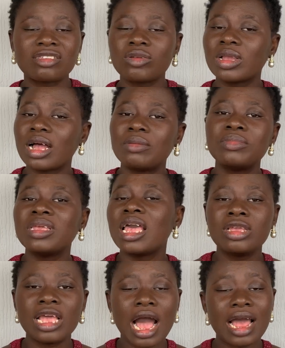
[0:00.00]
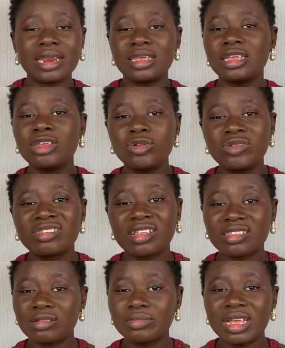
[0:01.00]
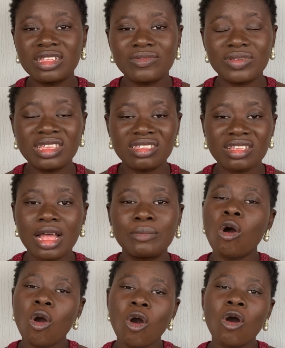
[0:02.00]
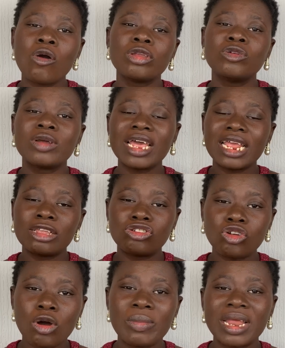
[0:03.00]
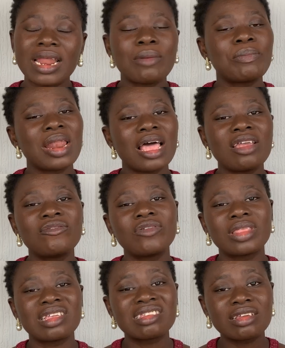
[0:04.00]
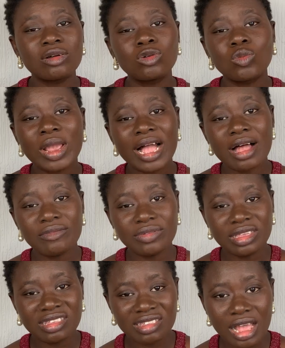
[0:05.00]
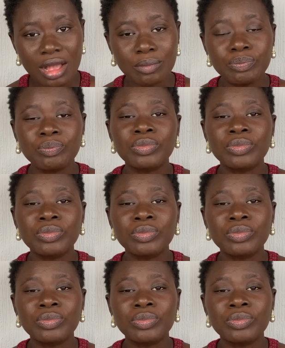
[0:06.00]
So it can be an EU settlement visa, or you get a job and apply for the skilled worker visa,